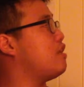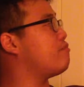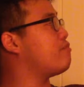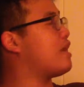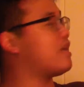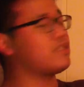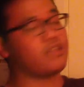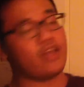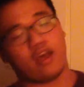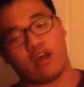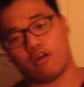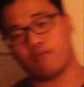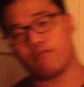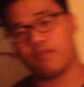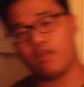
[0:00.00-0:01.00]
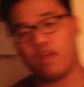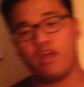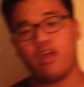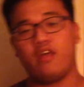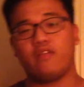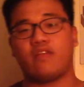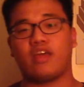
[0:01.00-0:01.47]
and Pascal,
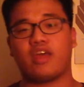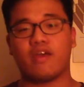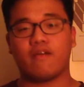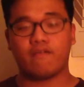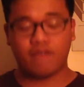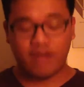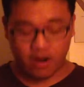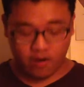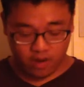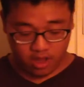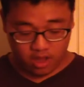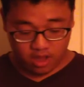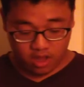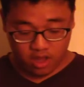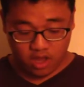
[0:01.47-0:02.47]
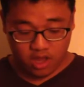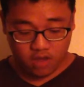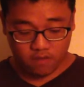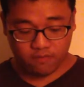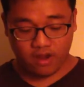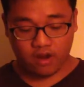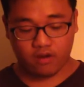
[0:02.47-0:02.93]
they get very,
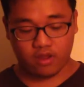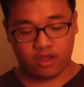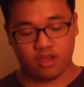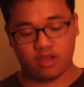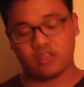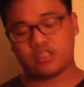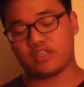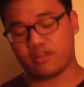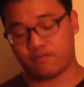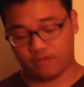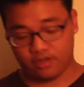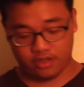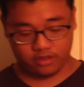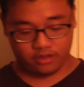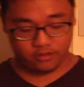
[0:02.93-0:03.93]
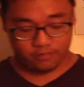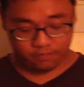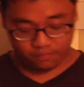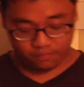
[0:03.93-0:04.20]
very significant.